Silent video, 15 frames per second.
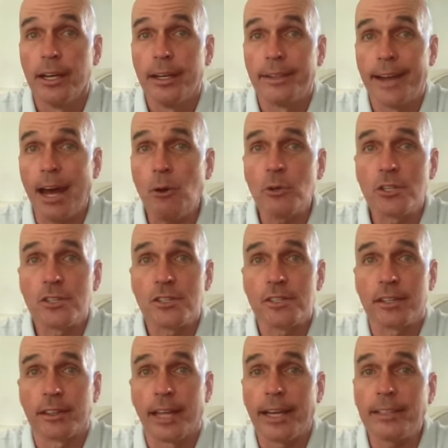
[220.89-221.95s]
now
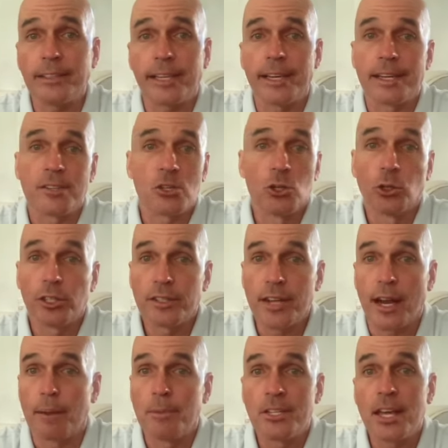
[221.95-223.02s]
is likely as good a
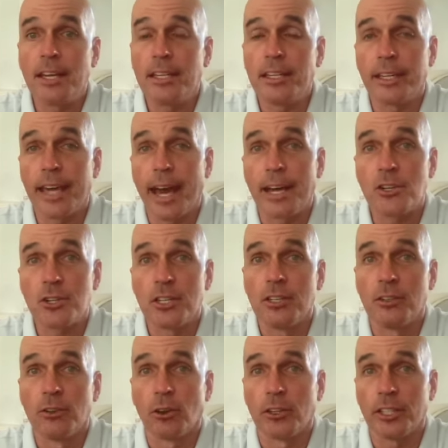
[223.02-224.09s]
time as any to cash
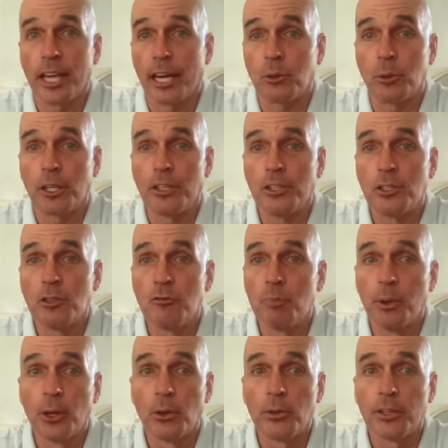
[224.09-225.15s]
in on the equity that you've
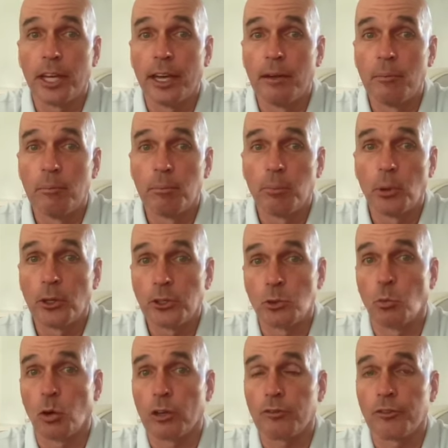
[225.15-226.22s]
built and put it to
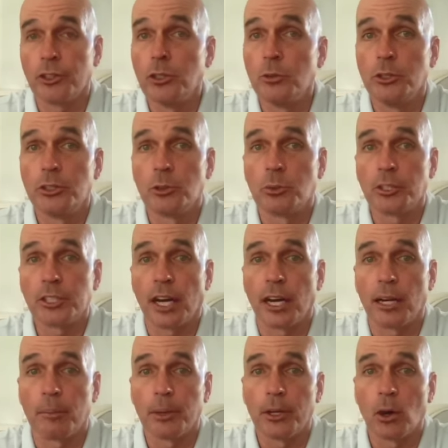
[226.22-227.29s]
work for you in your
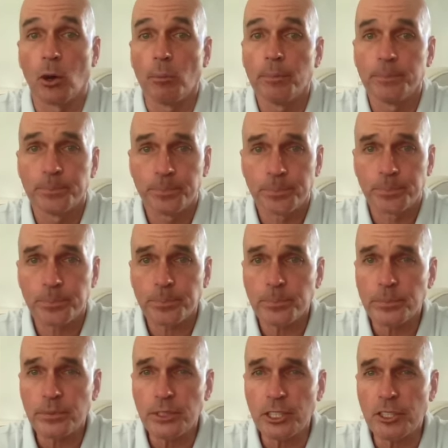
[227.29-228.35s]
retirement home.
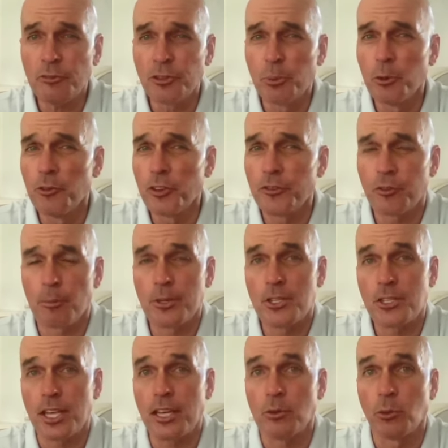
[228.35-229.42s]
If you're moving from a
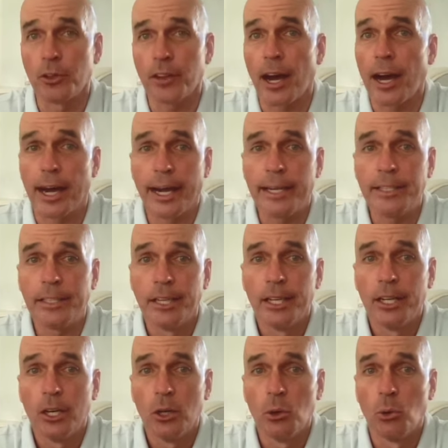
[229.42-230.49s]
state with high
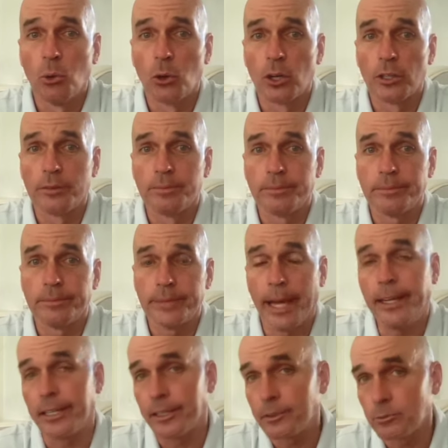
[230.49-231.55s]
or
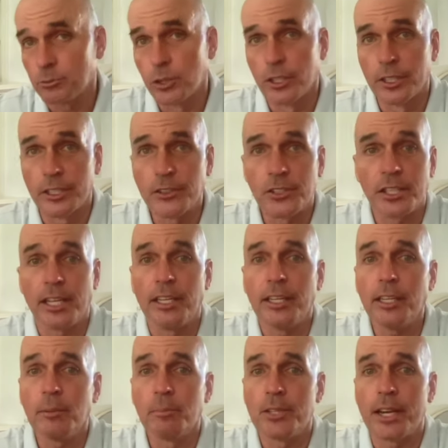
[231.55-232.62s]
any really state
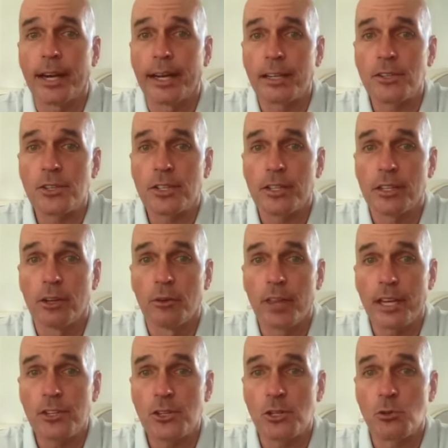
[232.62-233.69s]
income tax, you know,
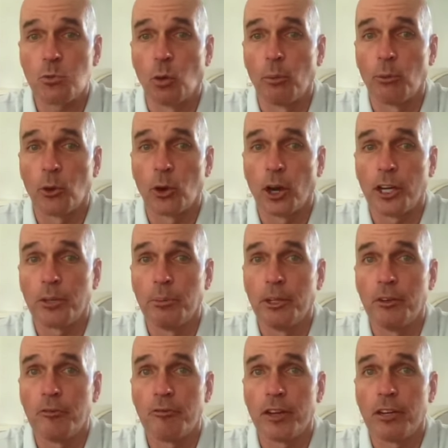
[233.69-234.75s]
that's just one more argument
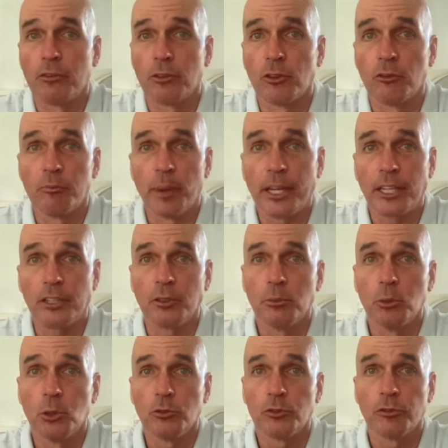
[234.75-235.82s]
in favor of making the
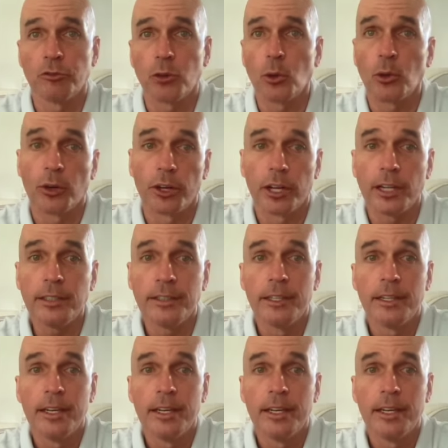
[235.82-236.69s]
move to Florida.